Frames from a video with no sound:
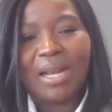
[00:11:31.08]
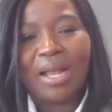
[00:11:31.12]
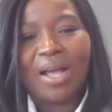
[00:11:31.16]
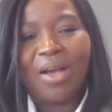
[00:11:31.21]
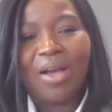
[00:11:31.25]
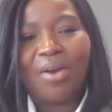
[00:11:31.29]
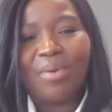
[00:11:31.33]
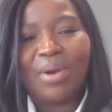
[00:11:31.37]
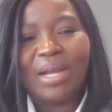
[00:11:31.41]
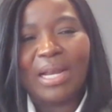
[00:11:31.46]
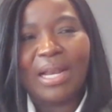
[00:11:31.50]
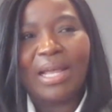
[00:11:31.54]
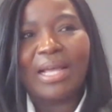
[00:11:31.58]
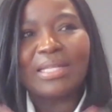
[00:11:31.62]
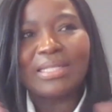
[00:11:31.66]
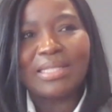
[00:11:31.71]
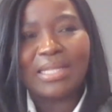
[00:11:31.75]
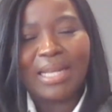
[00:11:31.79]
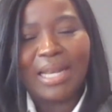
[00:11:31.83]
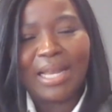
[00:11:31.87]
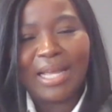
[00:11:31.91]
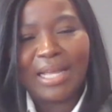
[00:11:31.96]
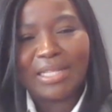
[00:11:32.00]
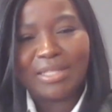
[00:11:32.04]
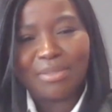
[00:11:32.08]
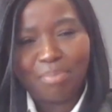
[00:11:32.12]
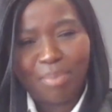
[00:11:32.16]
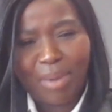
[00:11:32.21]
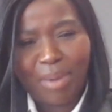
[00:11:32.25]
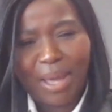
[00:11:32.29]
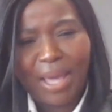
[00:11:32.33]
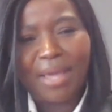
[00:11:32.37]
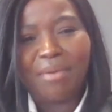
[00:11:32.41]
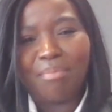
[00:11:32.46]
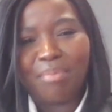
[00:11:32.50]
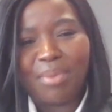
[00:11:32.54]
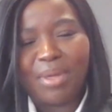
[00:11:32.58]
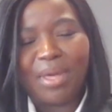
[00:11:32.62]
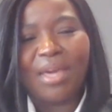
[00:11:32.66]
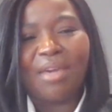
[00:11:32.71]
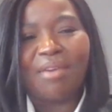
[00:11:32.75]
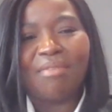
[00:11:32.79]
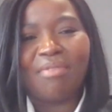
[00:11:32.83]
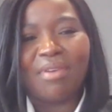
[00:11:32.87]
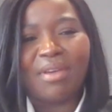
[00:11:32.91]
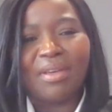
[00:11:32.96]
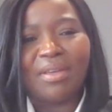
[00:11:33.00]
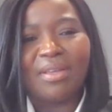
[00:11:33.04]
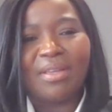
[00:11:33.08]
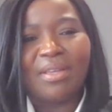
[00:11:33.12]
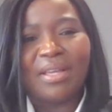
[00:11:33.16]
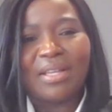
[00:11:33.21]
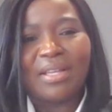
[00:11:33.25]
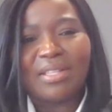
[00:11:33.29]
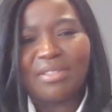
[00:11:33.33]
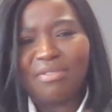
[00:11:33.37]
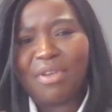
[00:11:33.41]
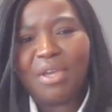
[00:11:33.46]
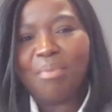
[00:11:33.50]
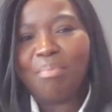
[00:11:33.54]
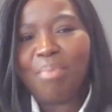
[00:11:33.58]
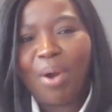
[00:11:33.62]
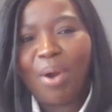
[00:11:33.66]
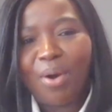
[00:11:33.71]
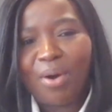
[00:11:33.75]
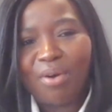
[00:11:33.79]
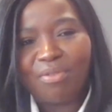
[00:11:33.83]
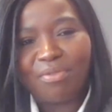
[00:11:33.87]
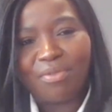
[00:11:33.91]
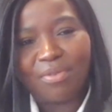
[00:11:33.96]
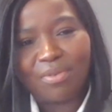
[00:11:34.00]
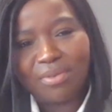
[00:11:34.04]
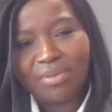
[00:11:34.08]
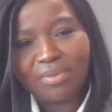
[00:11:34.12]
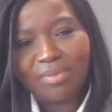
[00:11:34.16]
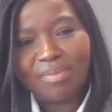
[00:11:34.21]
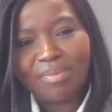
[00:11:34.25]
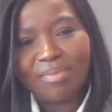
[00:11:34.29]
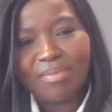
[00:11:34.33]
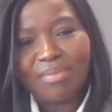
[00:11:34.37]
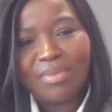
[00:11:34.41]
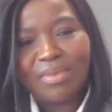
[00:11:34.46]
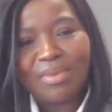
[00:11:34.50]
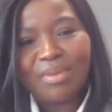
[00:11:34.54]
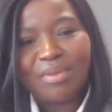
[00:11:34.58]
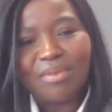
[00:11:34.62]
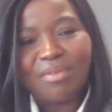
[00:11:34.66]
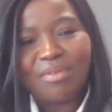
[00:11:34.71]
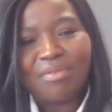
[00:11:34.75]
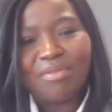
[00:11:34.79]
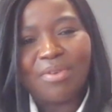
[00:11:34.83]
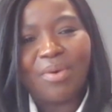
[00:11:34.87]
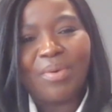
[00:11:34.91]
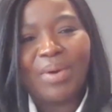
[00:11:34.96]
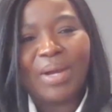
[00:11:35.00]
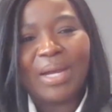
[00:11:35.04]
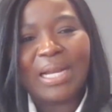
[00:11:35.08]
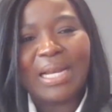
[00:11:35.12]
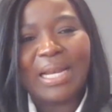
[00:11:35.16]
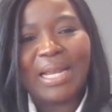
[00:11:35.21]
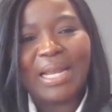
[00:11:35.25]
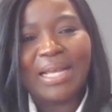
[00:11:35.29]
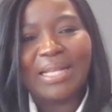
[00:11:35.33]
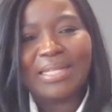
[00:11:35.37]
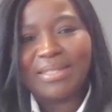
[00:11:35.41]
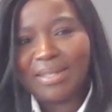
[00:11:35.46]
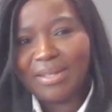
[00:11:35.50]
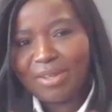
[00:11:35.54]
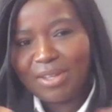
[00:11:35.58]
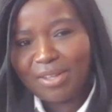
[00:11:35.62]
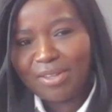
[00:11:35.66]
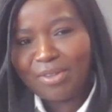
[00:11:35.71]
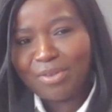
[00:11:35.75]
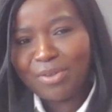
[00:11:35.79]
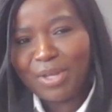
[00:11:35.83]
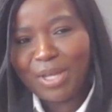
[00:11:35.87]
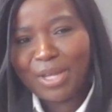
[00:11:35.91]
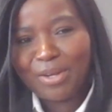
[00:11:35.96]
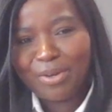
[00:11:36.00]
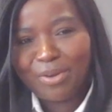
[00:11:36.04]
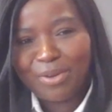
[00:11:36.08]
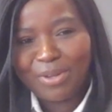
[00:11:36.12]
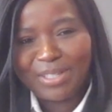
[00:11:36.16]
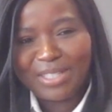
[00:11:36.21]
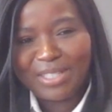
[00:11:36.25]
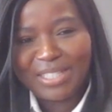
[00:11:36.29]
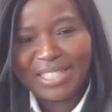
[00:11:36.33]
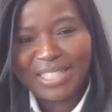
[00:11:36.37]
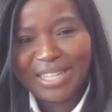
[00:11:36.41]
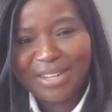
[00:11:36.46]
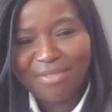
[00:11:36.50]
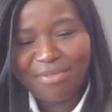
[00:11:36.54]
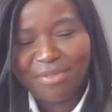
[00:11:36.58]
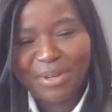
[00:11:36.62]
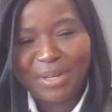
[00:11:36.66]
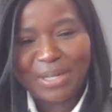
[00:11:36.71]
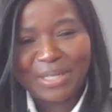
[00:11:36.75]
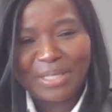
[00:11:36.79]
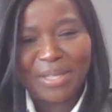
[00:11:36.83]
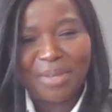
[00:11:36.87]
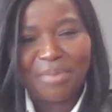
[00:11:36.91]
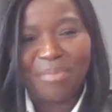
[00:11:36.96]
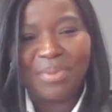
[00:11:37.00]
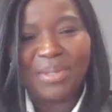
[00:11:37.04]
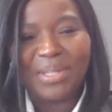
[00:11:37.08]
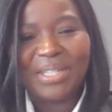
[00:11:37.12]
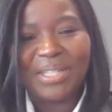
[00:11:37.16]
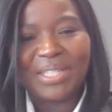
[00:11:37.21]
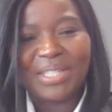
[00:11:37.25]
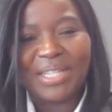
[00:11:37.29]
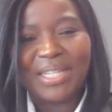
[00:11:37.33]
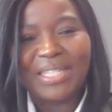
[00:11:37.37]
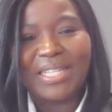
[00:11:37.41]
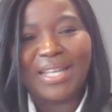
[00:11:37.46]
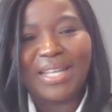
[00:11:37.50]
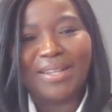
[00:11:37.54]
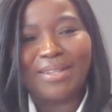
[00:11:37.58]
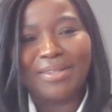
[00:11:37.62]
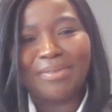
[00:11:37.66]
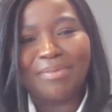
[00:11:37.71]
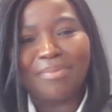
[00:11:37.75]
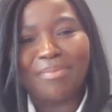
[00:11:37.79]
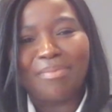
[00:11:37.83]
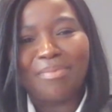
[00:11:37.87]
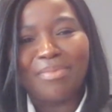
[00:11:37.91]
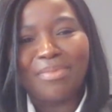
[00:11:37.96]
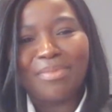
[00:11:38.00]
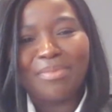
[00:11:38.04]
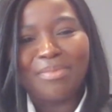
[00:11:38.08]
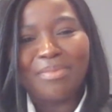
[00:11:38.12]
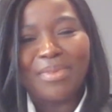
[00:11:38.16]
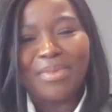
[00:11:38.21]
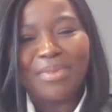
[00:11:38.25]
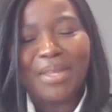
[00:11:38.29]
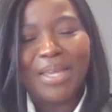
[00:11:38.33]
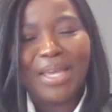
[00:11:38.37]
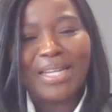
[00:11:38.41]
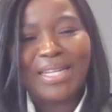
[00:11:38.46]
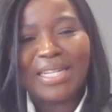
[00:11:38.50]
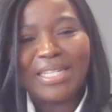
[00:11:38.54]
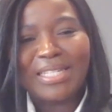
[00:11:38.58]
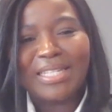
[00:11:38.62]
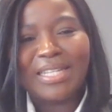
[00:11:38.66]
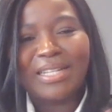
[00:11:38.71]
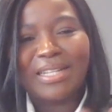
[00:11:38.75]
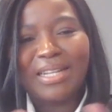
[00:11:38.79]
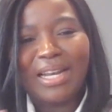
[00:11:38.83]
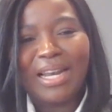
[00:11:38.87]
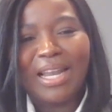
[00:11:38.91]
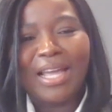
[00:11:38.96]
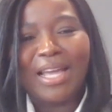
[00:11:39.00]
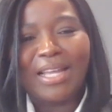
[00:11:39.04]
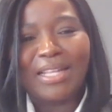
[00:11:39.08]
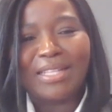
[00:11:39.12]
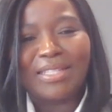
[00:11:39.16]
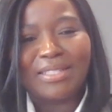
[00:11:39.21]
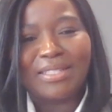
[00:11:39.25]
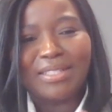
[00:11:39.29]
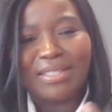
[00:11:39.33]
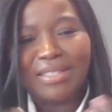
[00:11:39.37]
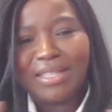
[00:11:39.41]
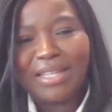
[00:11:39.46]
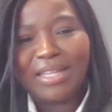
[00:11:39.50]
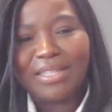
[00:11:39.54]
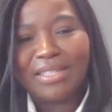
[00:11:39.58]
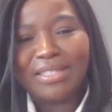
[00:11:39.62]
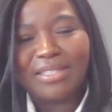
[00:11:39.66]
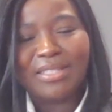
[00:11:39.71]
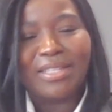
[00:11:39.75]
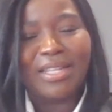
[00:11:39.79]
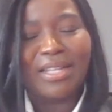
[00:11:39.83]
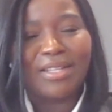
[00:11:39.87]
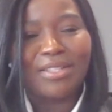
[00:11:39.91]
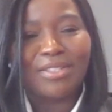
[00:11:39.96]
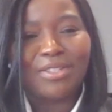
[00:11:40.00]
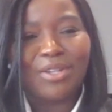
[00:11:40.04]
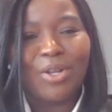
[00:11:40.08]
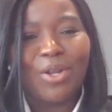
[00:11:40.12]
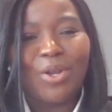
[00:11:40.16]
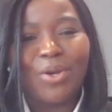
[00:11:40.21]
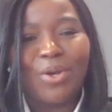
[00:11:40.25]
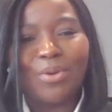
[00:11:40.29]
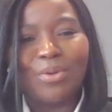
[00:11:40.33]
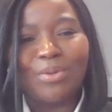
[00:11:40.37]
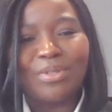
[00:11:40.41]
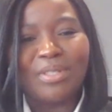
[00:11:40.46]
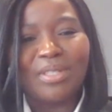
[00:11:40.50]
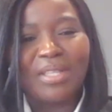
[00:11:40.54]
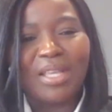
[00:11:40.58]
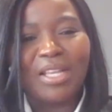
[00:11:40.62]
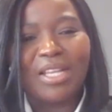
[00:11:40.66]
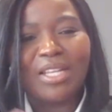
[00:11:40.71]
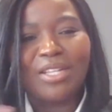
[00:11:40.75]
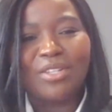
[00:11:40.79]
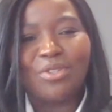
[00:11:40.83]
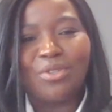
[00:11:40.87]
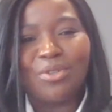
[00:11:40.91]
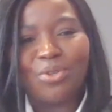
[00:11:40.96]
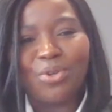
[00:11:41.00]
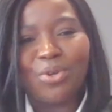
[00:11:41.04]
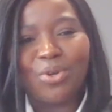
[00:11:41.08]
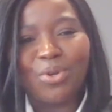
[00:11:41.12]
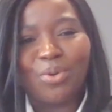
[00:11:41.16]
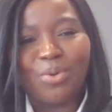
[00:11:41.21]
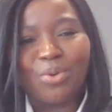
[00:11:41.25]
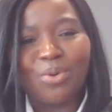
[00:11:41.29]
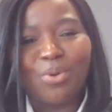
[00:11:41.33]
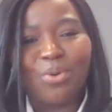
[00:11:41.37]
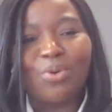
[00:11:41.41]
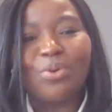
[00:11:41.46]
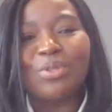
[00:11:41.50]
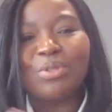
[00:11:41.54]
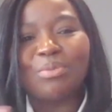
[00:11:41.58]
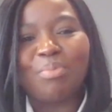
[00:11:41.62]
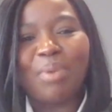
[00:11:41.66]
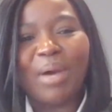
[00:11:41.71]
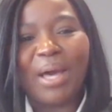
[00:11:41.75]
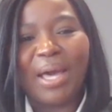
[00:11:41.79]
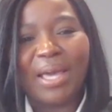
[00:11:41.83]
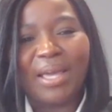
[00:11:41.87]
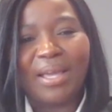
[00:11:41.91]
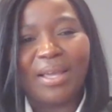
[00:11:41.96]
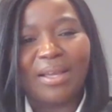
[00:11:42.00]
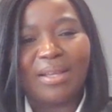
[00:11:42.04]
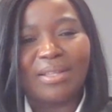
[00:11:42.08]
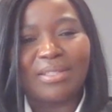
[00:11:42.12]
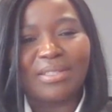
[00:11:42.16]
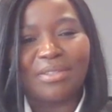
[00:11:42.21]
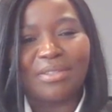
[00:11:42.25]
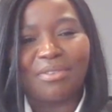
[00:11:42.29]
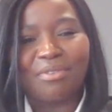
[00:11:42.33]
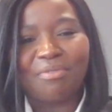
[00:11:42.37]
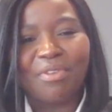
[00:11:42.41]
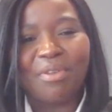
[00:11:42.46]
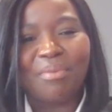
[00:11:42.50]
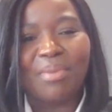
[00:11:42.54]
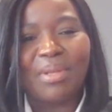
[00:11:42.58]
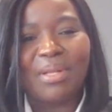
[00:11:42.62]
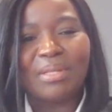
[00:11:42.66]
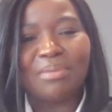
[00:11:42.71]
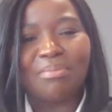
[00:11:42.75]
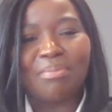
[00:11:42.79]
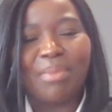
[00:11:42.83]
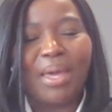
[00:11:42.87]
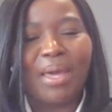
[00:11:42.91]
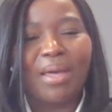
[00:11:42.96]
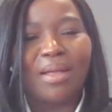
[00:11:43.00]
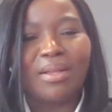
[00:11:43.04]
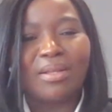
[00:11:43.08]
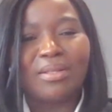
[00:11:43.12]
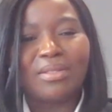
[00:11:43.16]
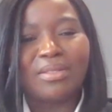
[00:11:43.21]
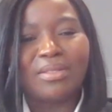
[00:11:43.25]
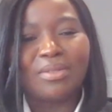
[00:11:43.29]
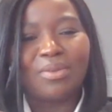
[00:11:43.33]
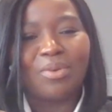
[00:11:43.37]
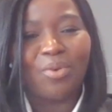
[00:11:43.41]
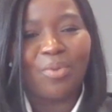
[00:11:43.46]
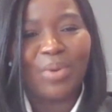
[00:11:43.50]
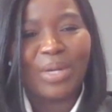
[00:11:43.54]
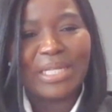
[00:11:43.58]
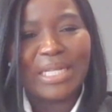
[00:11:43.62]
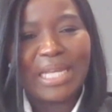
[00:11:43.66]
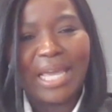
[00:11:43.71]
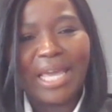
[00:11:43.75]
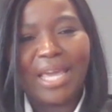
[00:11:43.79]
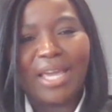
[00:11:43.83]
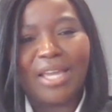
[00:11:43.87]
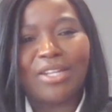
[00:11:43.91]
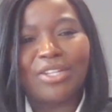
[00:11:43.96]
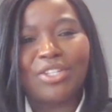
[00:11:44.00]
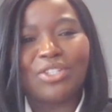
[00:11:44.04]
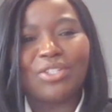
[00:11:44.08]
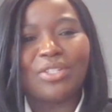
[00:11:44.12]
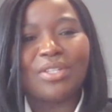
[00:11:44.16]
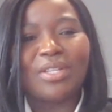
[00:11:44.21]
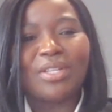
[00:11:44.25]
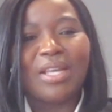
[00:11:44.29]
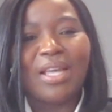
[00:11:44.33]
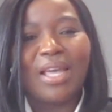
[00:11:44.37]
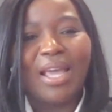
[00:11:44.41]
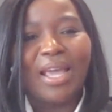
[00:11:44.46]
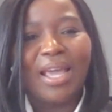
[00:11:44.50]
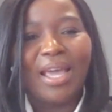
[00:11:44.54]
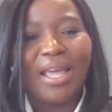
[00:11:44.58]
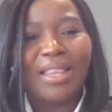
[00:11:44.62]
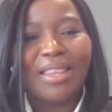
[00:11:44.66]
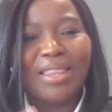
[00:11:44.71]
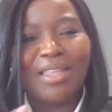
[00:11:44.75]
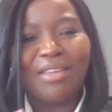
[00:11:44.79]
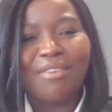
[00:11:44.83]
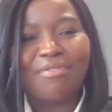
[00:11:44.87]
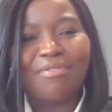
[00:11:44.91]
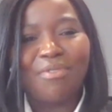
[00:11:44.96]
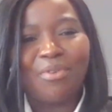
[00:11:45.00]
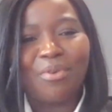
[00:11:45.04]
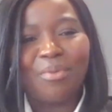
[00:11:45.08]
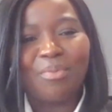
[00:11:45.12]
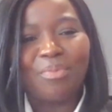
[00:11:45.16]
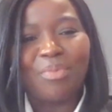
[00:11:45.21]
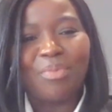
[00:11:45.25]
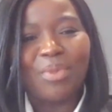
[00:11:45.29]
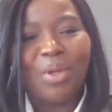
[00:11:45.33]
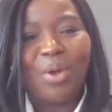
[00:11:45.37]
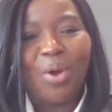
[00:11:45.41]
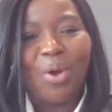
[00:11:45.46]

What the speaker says: our clients' buying behavior, it's very powerful for our clients. You can consider, for example, in retail, a retail client that sells clothes, they need to know who's buying. Is it female, males, what age, and therefore